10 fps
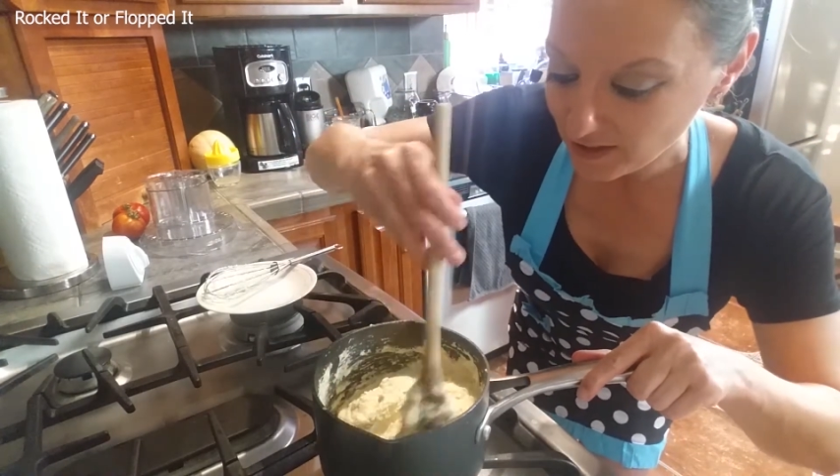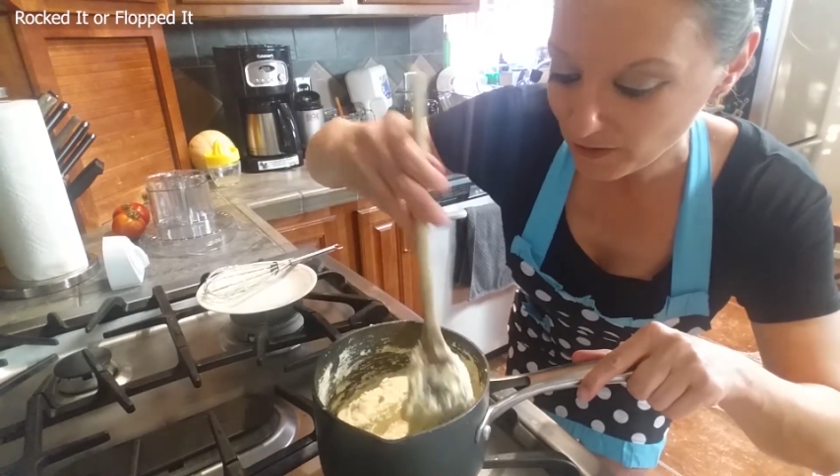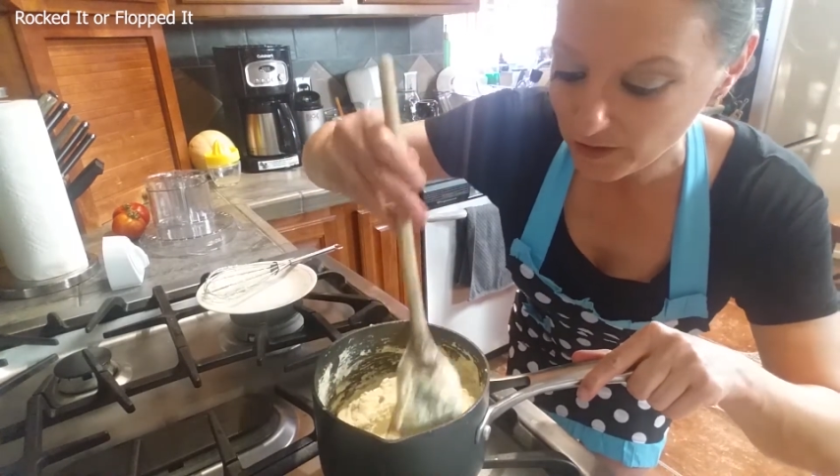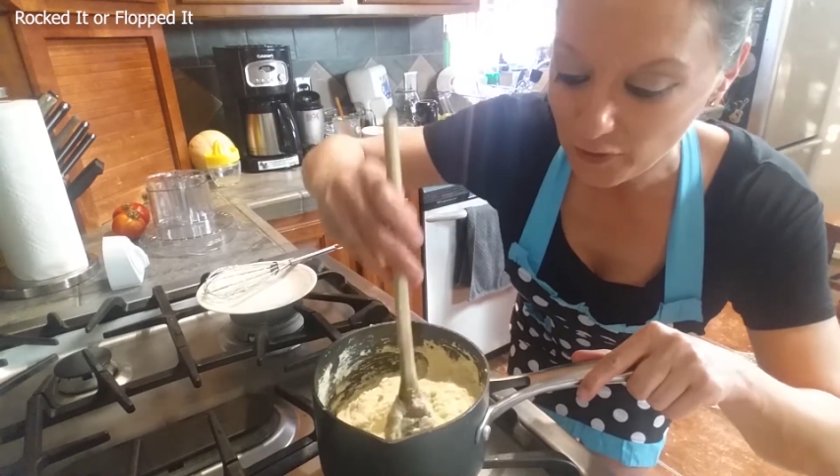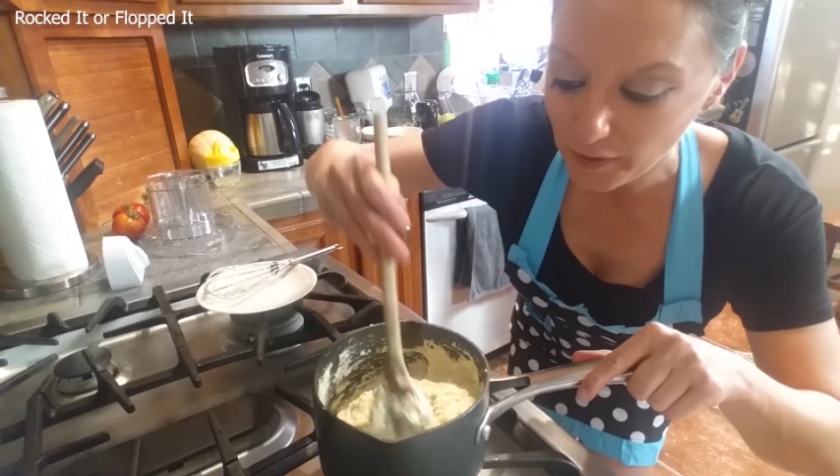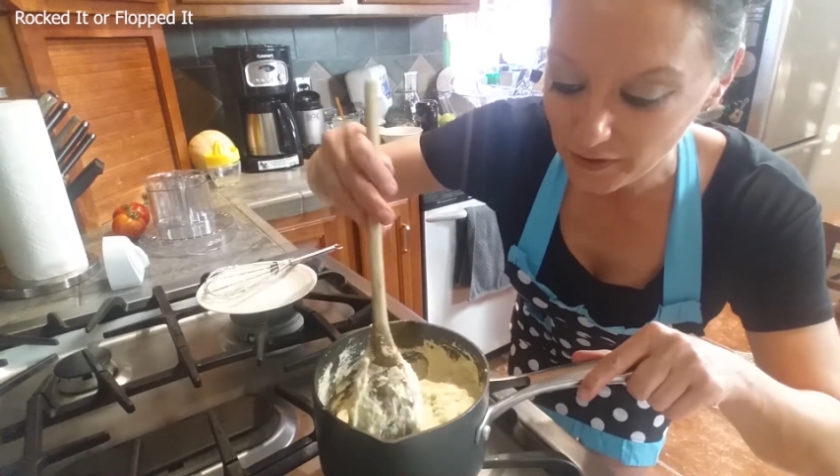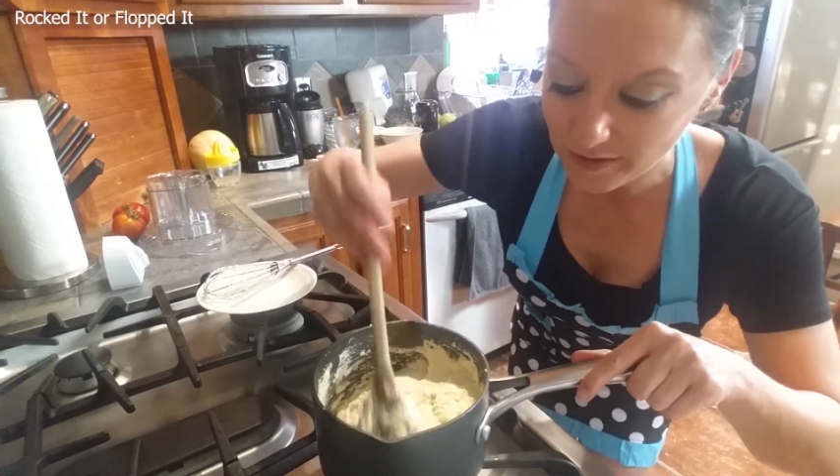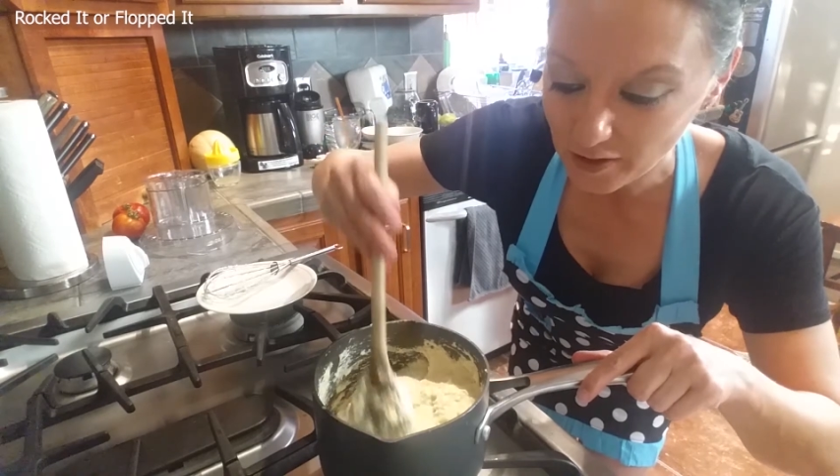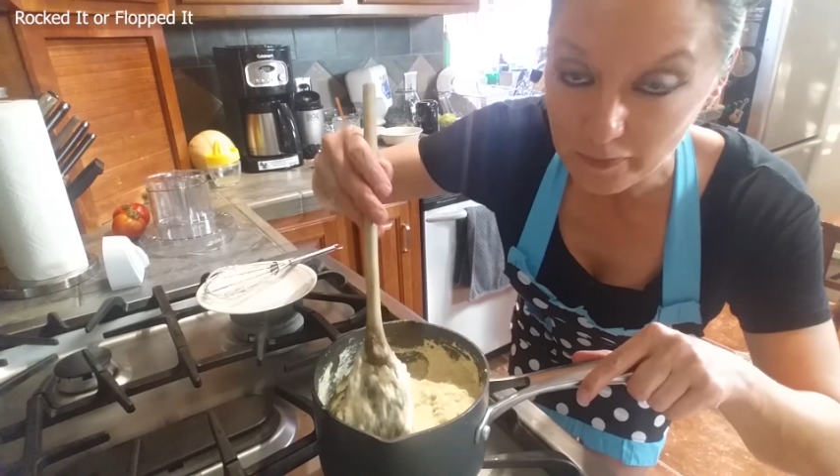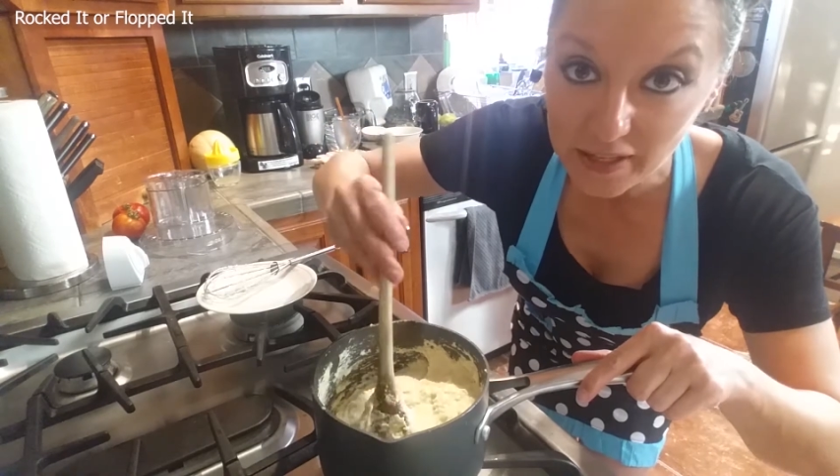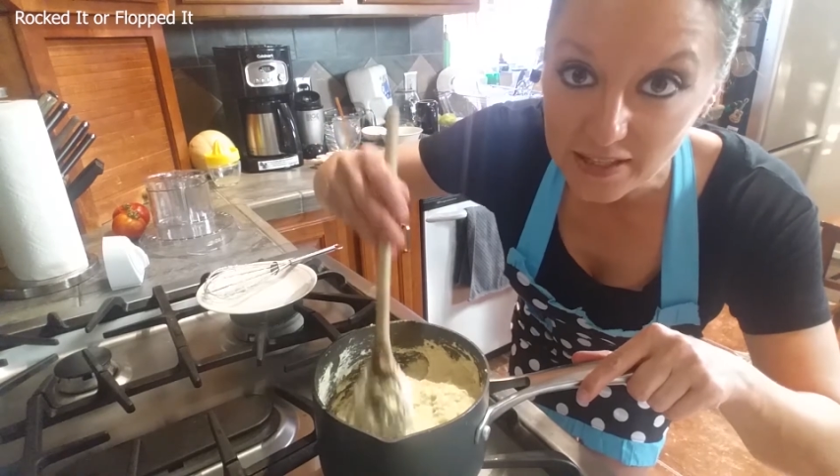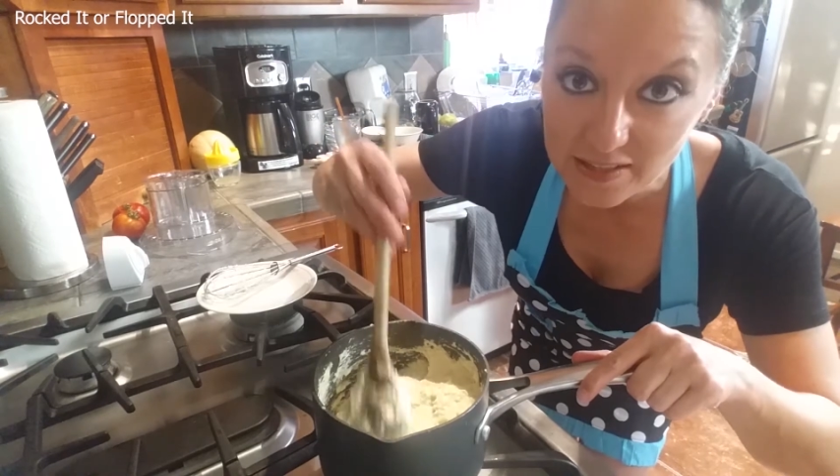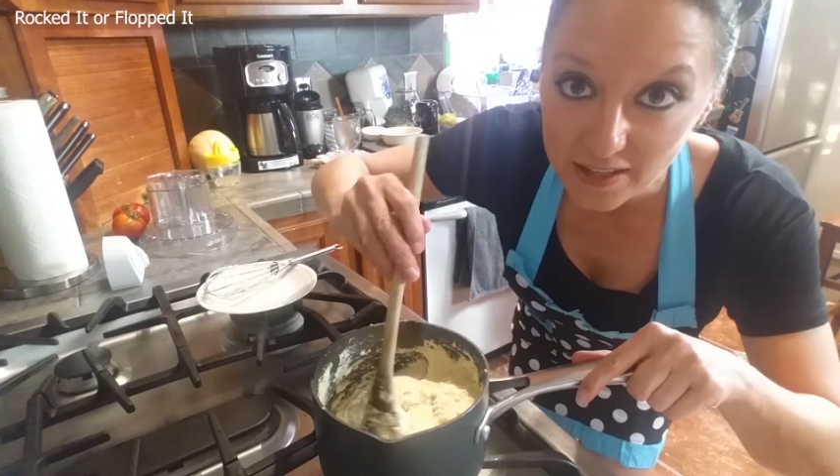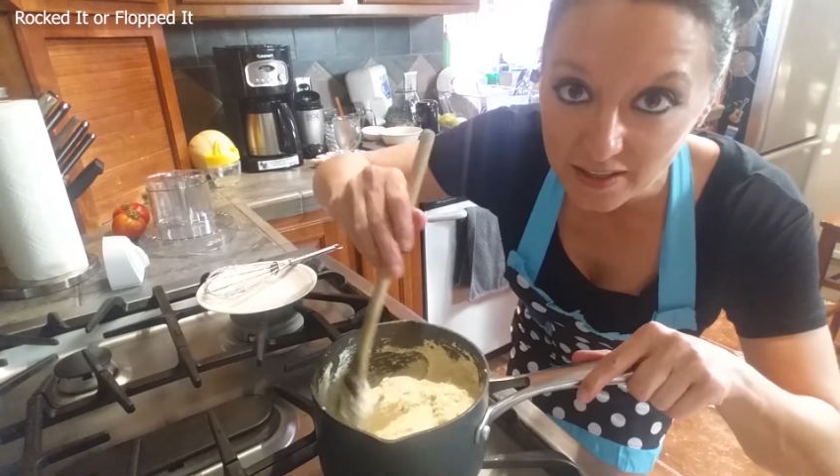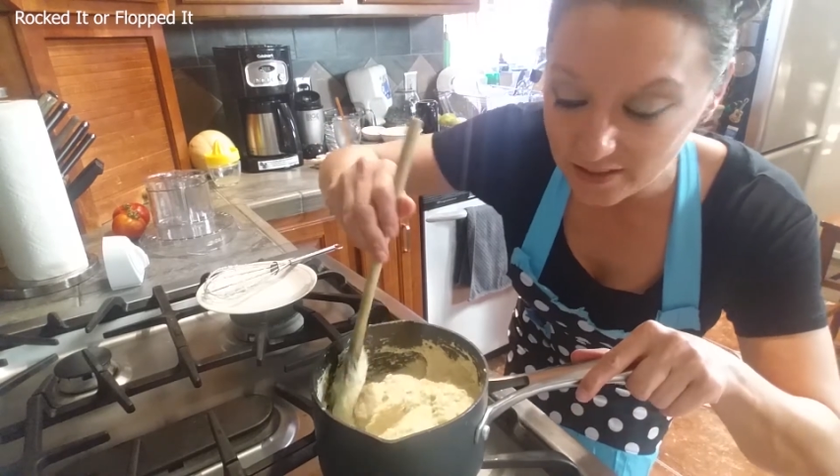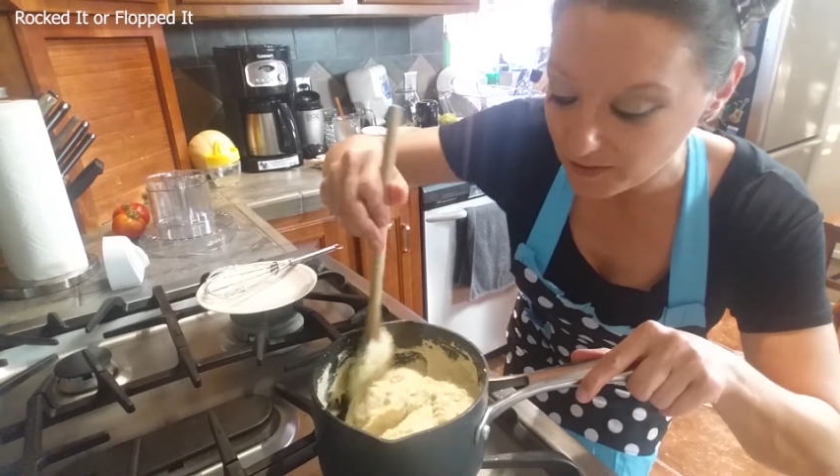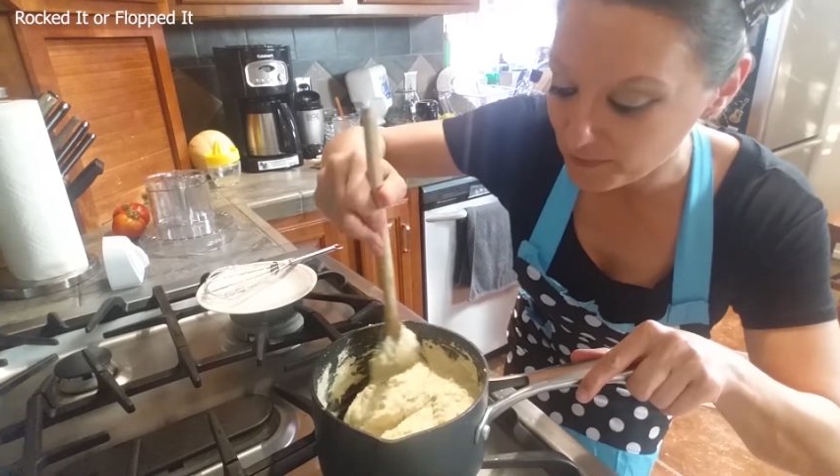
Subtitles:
or you can put this on pizza.